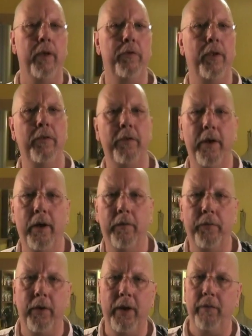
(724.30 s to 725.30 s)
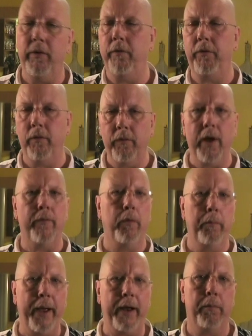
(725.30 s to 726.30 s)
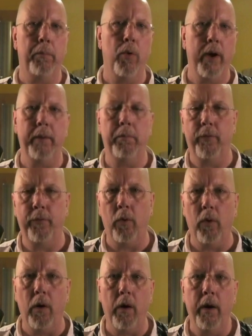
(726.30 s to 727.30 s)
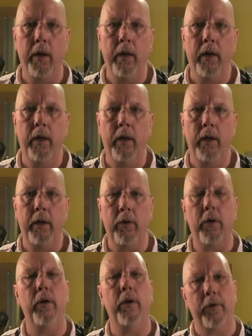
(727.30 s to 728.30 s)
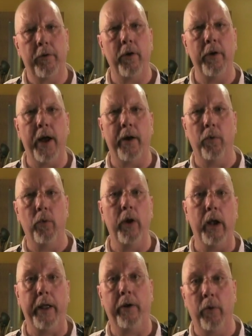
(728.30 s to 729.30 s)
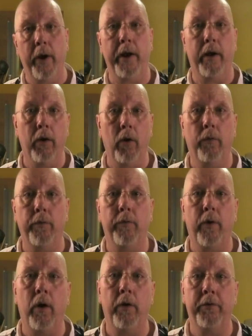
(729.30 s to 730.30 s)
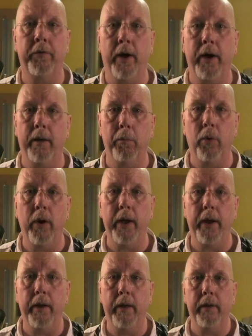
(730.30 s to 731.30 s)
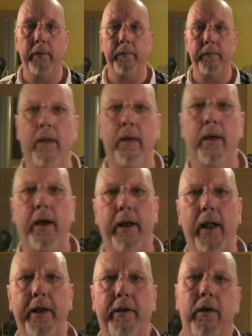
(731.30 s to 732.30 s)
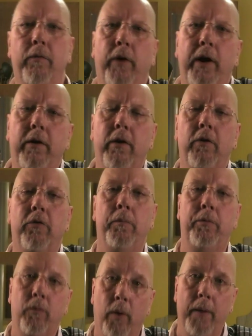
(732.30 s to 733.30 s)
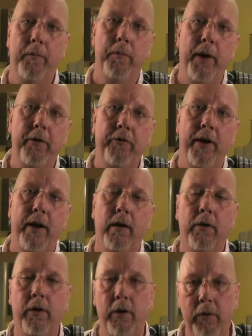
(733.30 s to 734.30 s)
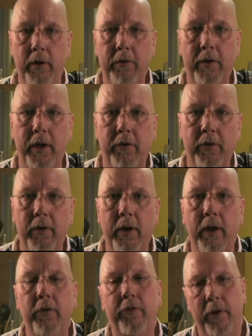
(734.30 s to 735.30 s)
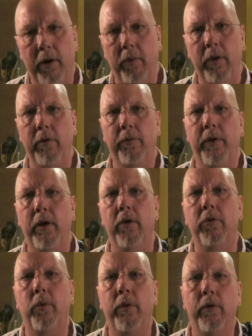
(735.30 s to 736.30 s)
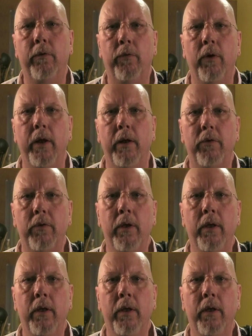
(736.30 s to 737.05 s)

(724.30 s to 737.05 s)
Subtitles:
is easy enough that even if you've never baked bread before, you can turn out a really great loaf of hearth-style bread. I'd like to invite you to subscribe to my channel, Cuny's Kitchen, and share these videos with your friends.